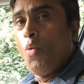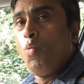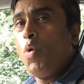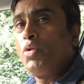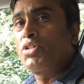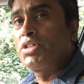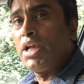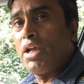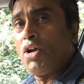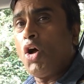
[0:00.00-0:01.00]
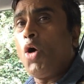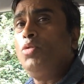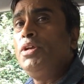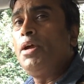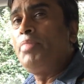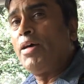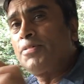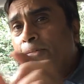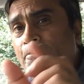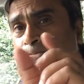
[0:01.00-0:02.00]
we would steer only
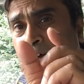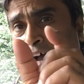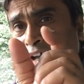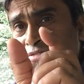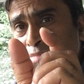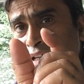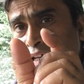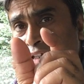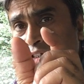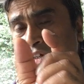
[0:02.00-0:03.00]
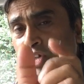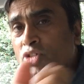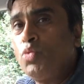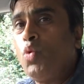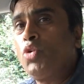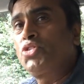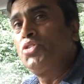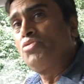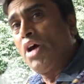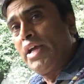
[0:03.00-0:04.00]
about 5 minutes towards
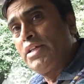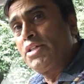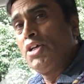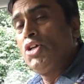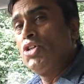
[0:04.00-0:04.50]
the right,